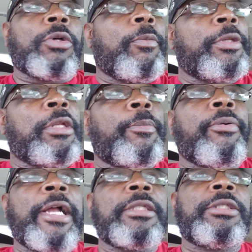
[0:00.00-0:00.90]
hope in the
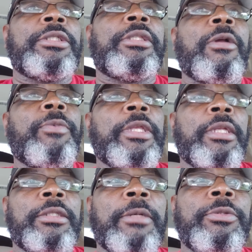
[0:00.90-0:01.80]
practices that we
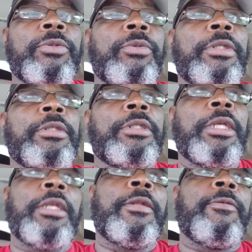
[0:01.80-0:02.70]
end up doing
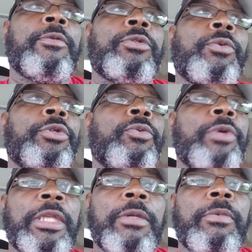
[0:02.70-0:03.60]
and during the
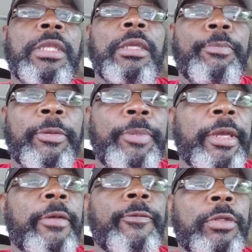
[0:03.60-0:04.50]
week, we get
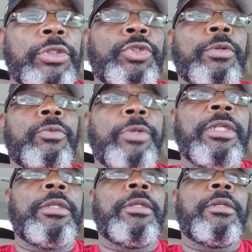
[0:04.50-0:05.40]
prepared for the short week.